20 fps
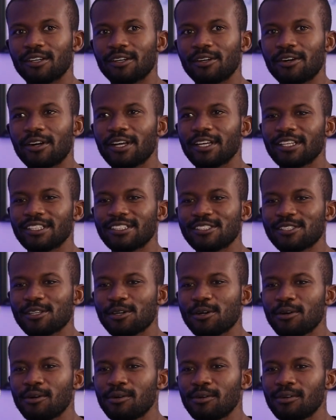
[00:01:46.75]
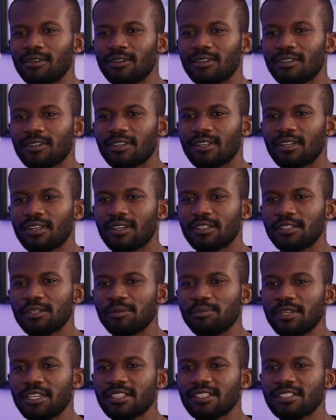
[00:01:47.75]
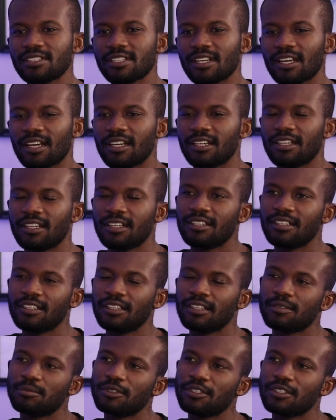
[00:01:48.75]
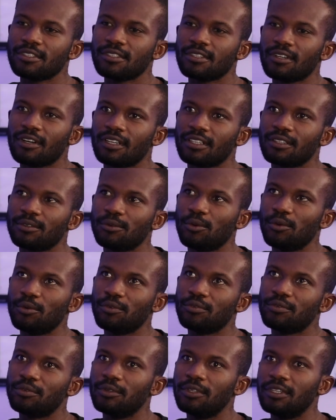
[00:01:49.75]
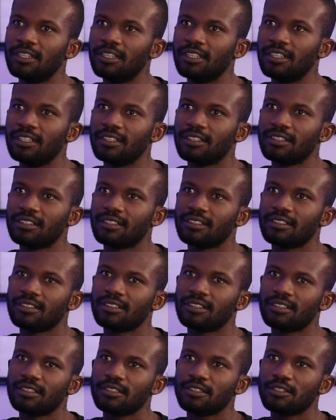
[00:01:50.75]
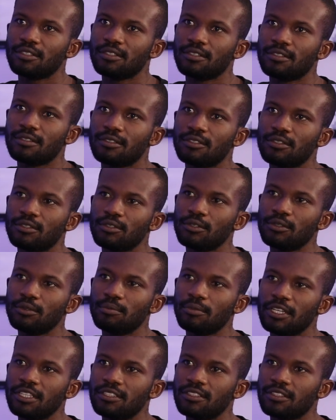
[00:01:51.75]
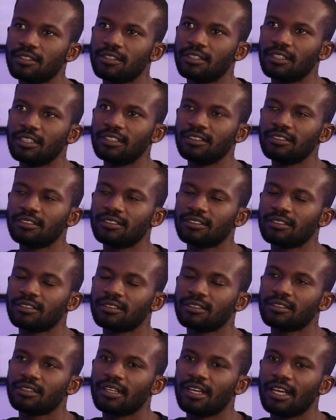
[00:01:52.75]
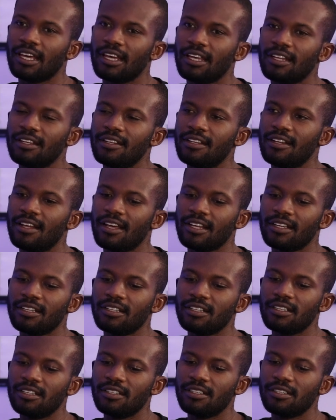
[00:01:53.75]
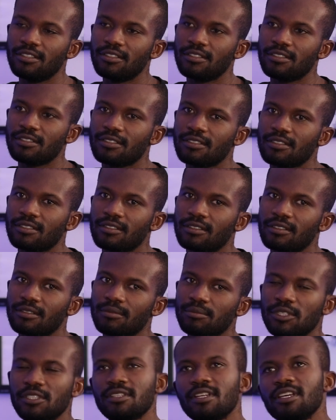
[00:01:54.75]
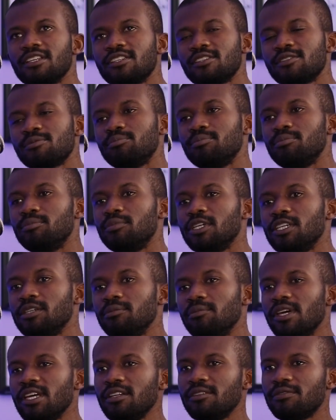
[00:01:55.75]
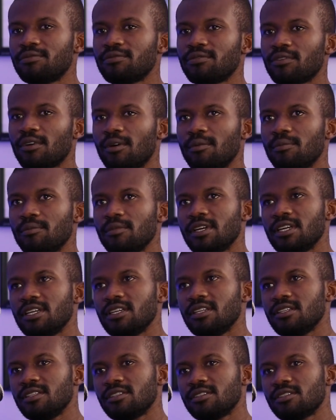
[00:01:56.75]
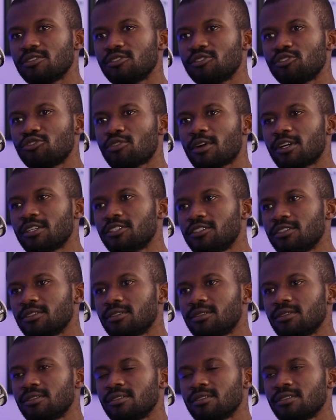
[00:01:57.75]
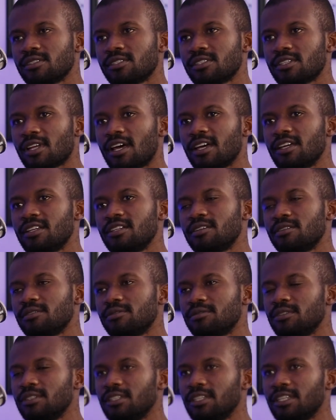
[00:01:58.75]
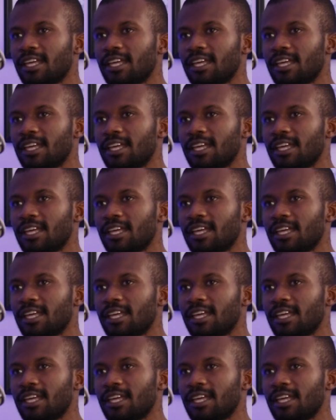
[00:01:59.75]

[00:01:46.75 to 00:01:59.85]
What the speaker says: All right. So on the meta side, I think I'm going to start off with two major things, and that is mistakes being made from a structural side of the